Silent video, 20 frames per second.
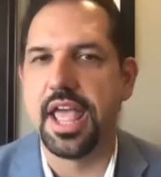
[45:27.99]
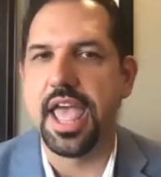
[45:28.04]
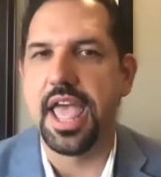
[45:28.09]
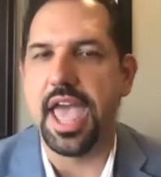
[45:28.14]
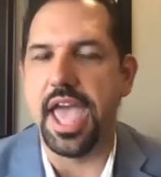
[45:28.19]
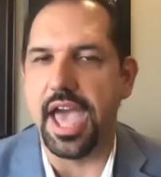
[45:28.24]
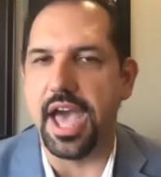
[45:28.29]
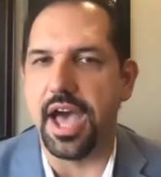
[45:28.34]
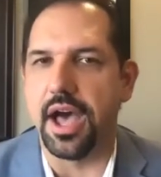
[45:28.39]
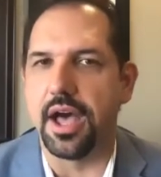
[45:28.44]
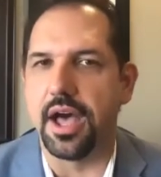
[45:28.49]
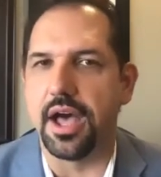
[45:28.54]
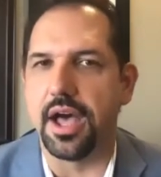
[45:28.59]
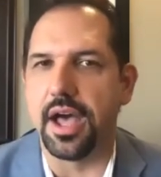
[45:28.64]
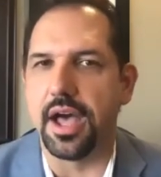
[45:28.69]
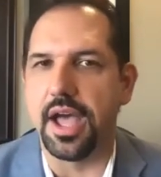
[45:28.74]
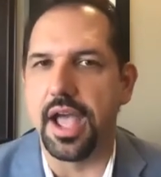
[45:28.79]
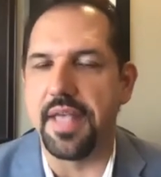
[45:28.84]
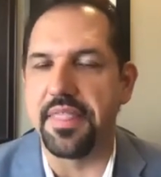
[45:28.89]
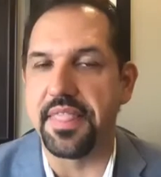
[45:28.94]

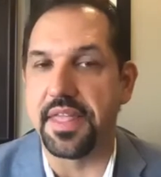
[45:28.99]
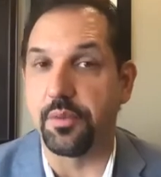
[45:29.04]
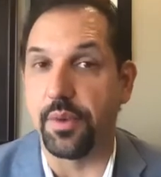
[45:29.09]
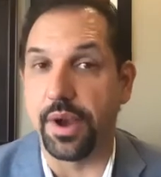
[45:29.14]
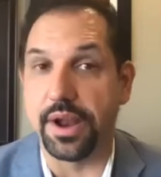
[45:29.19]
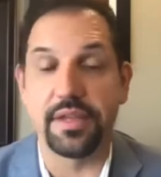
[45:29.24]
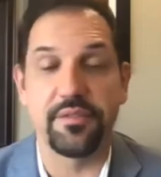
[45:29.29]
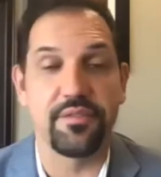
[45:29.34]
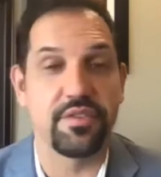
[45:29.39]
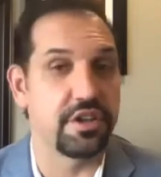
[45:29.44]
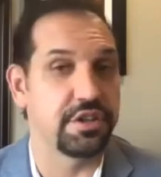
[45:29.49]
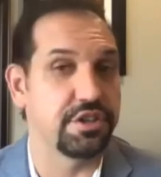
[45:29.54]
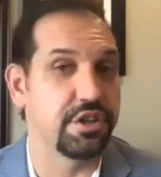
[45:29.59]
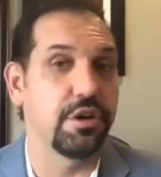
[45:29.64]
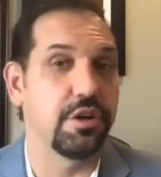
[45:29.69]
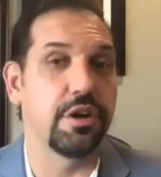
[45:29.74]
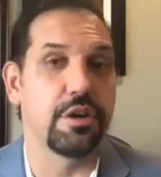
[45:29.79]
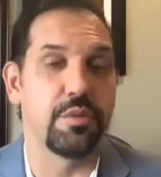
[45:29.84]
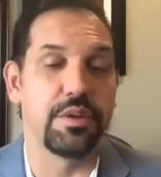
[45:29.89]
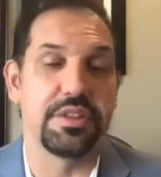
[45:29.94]
and then waiting for the
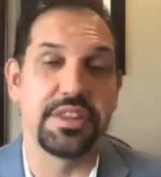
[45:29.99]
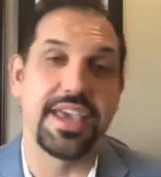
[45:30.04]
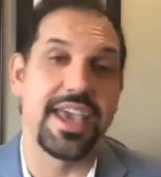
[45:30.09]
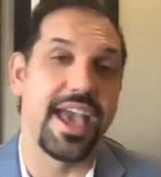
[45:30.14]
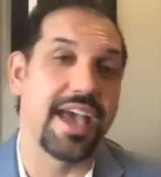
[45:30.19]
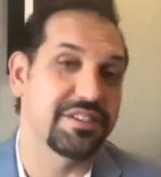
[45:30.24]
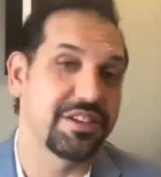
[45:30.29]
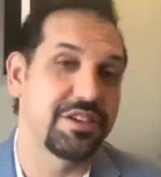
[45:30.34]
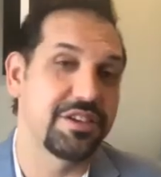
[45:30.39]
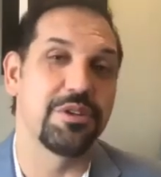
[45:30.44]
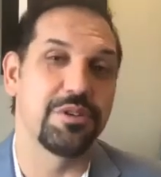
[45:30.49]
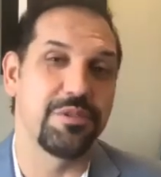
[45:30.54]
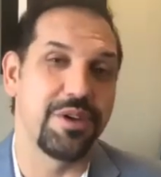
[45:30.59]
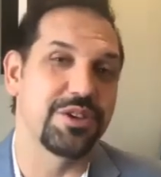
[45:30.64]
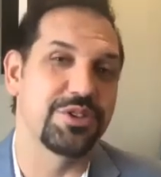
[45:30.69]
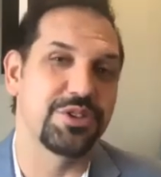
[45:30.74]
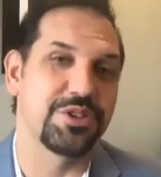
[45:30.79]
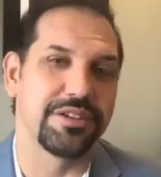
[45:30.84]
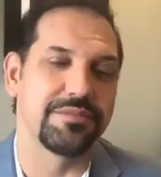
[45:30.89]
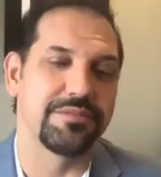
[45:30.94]
turn when they ask you a
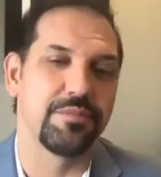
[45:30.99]
question.